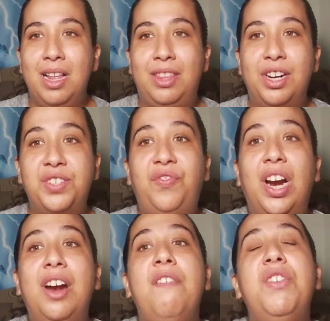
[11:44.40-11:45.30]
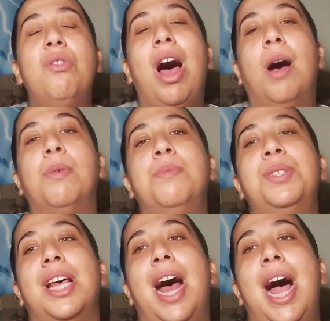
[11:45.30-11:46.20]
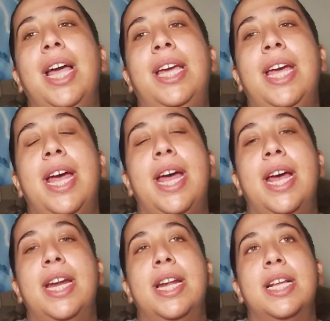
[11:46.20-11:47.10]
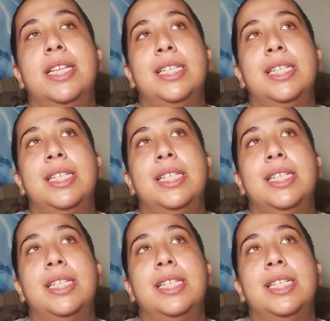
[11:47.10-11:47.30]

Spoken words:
There's very few albums that I can